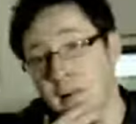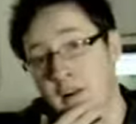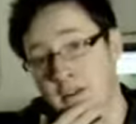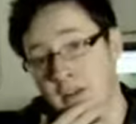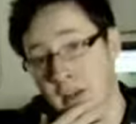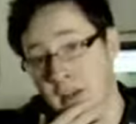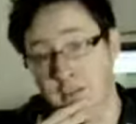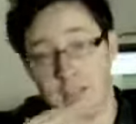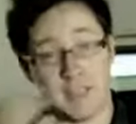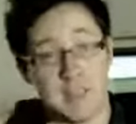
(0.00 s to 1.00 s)
service? And
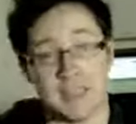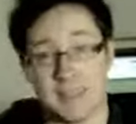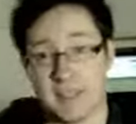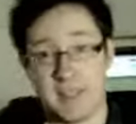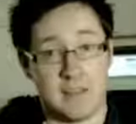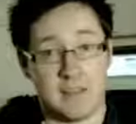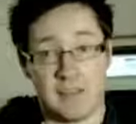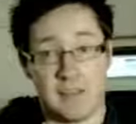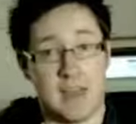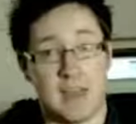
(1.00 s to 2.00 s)
like I say,
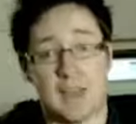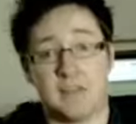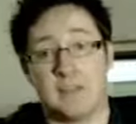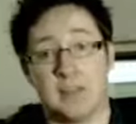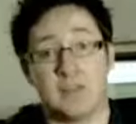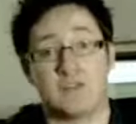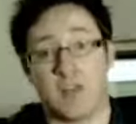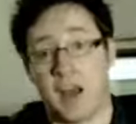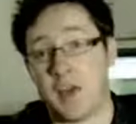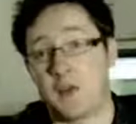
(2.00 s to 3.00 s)
30 day
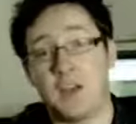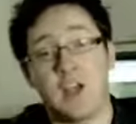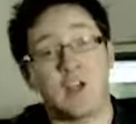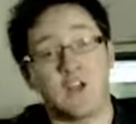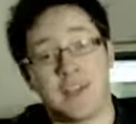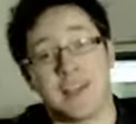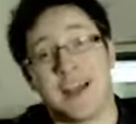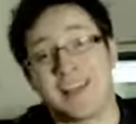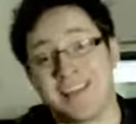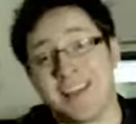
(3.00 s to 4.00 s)
trial. You can
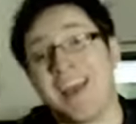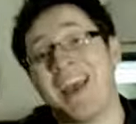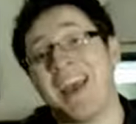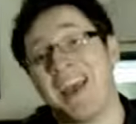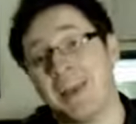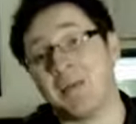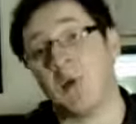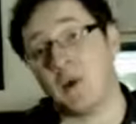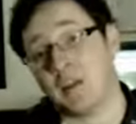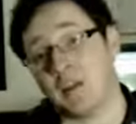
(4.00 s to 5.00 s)
cancel it at any
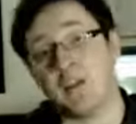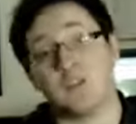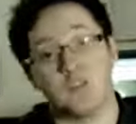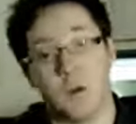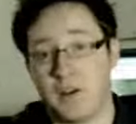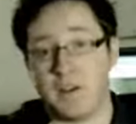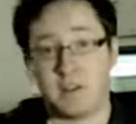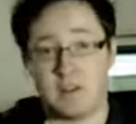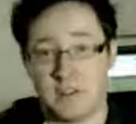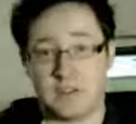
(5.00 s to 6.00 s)
point. It's not one of these
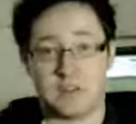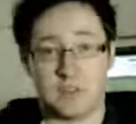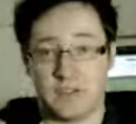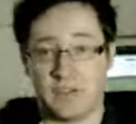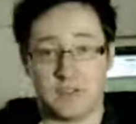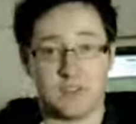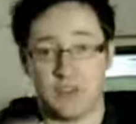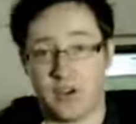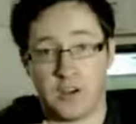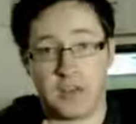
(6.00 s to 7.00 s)
things that you get
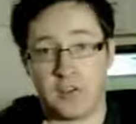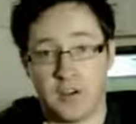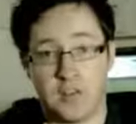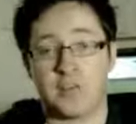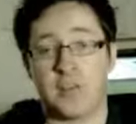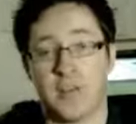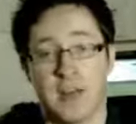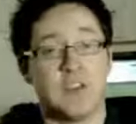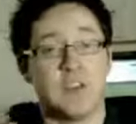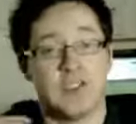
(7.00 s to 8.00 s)
stuck in or anything like that.
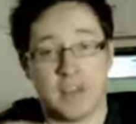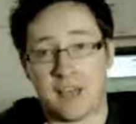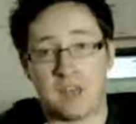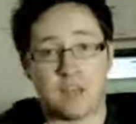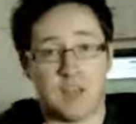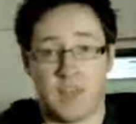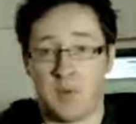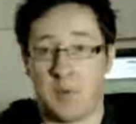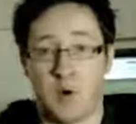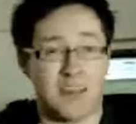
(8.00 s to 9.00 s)
You cancel at any
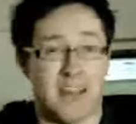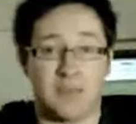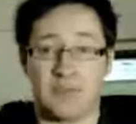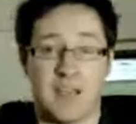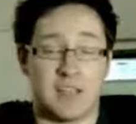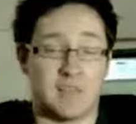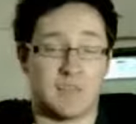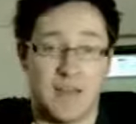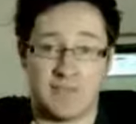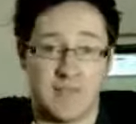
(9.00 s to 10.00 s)
point. After that, it's five
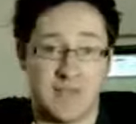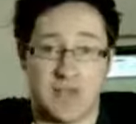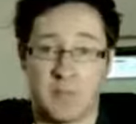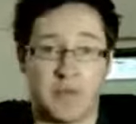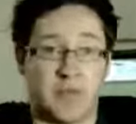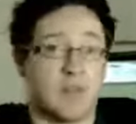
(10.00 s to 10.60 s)
ninety nine a month,